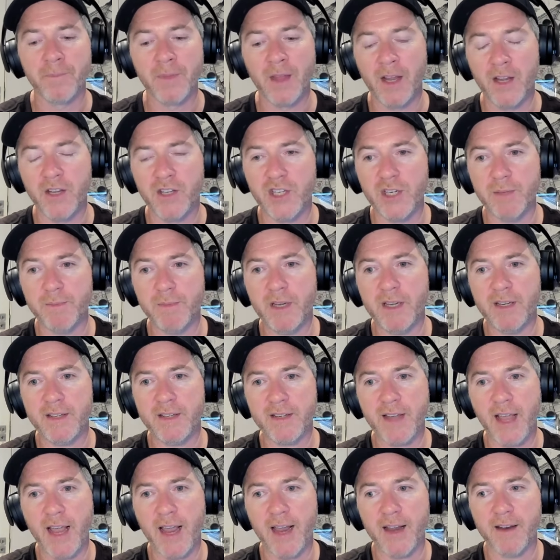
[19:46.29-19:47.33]
Jimmy
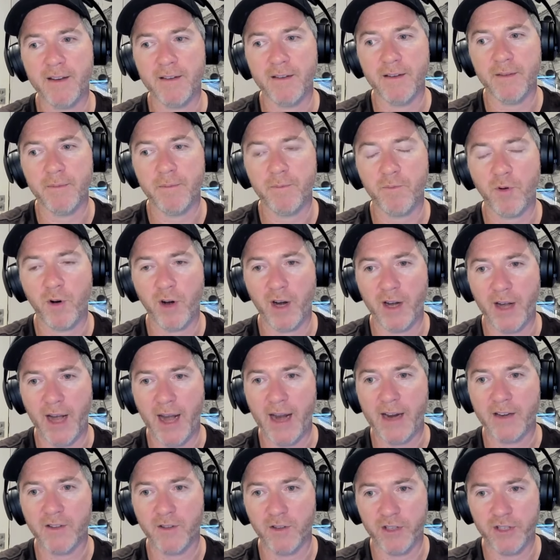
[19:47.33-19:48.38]
scanned product
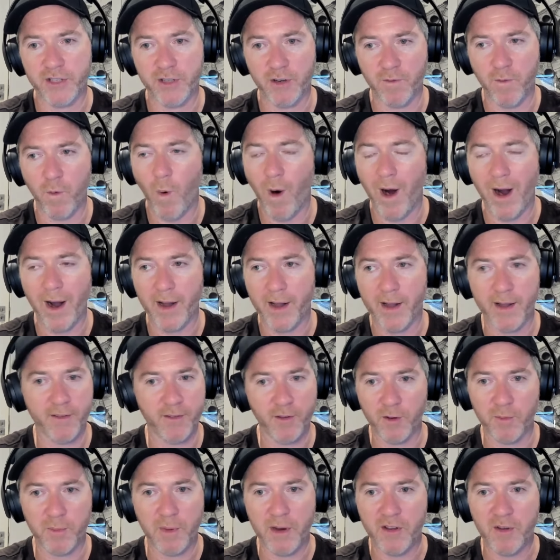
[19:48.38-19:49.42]
X on shelf Y. It's
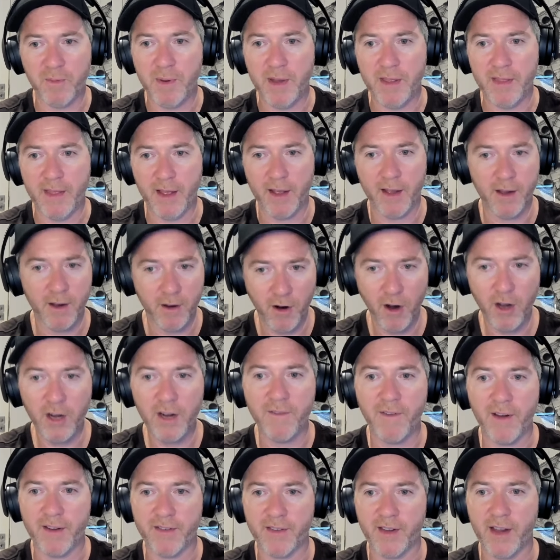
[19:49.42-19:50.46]
not meant to be there. Go and
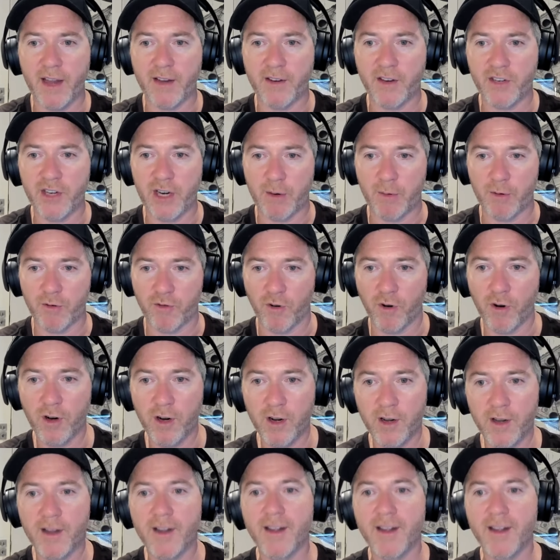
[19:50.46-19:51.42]
investigate to check what's wrong.